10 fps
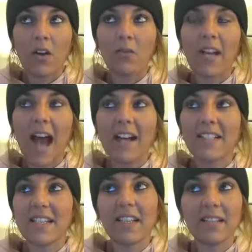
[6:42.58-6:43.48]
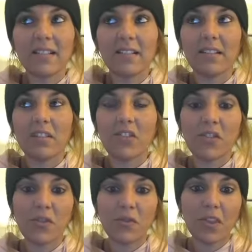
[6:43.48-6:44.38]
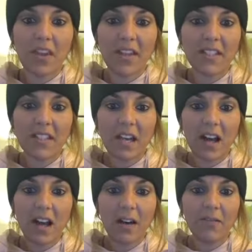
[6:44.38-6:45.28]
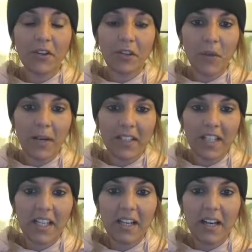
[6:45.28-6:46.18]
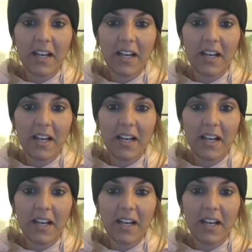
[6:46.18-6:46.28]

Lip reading: reacting to things very quickly.